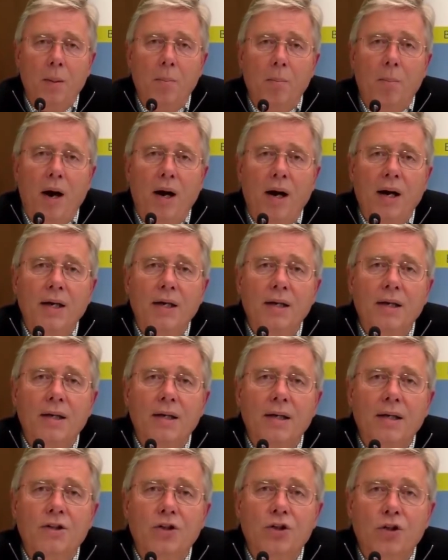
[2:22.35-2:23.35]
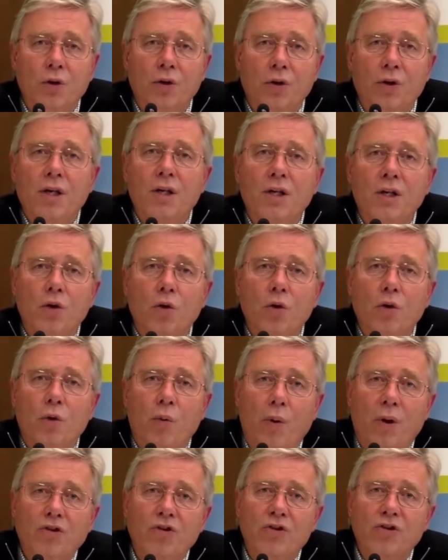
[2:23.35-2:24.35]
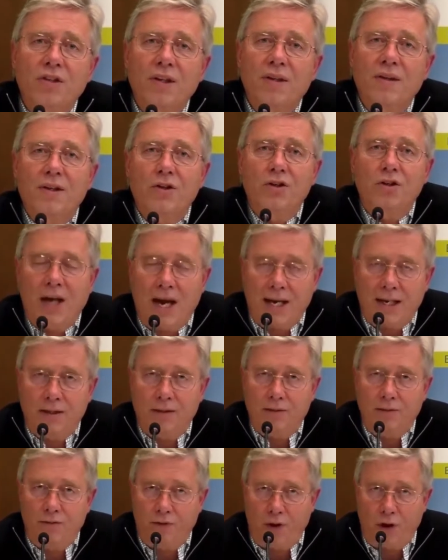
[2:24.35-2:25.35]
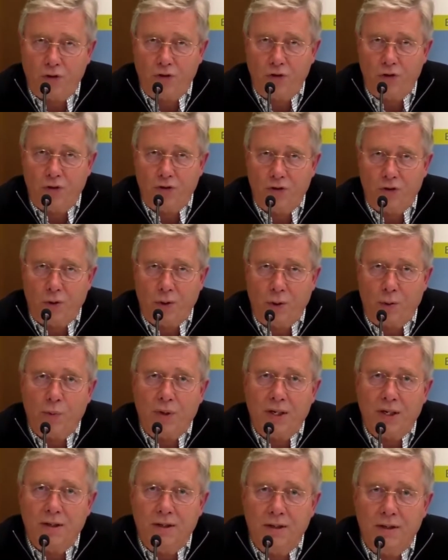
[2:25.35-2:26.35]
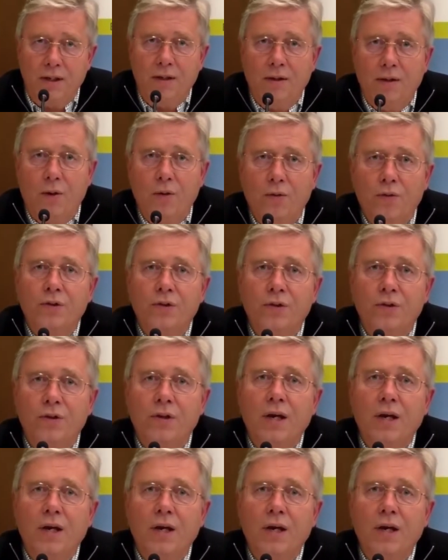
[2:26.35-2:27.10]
by inserting your questions in the chat function so that we can see those